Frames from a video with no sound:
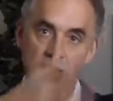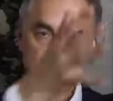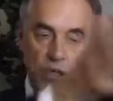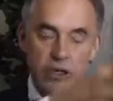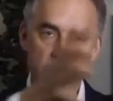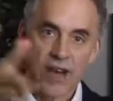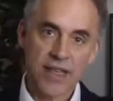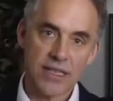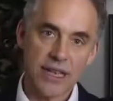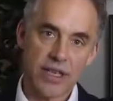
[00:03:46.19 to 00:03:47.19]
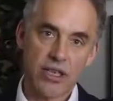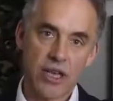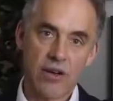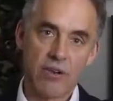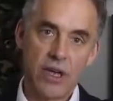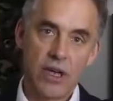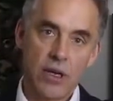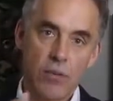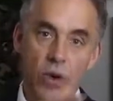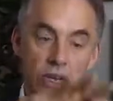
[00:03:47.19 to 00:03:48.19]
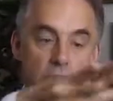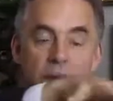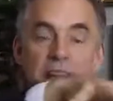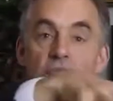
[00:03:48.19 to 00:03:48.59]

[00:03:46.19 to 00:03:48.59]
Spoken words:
It's all the translation of what you might